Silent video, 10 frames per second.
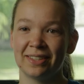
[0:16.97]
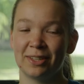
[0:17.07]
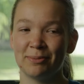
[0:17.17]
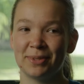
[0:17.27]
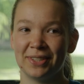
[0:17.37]

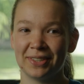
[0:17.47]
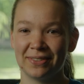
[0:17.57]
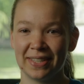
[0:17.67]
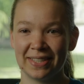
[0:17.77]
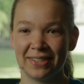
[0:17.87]

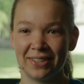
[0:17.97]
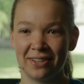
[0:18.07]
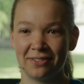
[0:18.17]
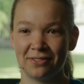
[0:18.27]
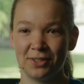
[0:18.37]
CompSoc runs a whole
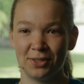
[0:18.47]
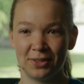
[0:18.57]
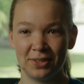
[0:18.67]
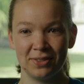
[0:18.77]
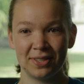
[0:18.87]
lot of
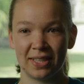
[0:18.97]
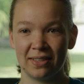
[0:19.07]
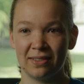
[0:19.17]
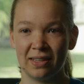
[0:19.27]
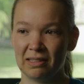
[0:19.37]
tutorials
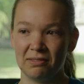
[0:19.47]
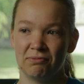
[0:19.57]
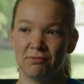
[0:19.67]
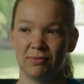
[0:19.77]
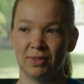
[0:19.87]
that uh,
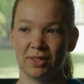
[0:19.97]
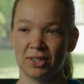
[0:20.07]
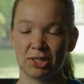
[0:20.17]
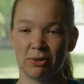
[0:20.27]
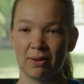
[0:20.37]
you
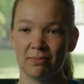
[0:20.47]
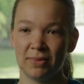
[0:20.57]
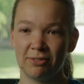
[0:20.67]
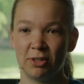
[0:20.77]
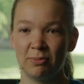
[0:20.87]
can show up.
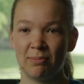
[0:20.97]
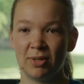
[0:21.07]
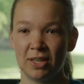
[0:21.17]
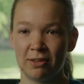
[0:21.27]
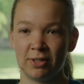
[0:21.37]
If you're a
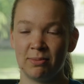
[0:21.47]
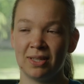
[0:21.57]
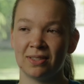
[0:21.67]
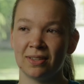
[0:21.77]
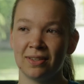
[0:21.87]
member, you get free
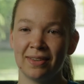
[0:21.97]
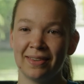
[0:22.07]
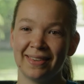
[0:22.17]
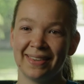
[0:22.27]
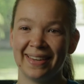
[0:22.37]
pizza
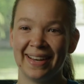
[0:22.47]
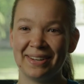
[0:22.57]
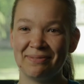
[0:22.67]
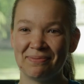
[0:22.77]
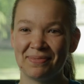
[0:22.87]

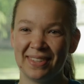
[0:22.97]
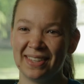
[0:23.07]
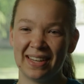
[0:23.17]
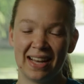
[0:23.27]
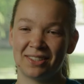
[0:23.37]
um,
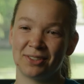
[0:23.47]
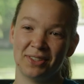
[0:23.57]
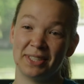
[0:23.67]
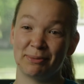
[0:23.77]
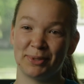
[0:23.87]
and ask
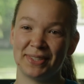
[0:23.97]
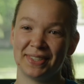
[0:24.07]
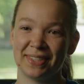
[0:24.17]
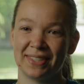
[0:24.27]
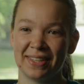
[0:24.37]
all your dumb
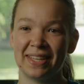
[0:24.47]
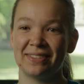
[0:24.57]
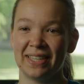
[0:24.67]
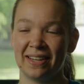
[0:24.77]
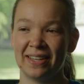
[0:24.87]
questions, so
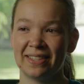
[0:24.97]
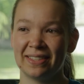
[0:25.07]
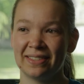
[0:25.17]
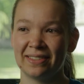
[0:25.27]
that's really nice.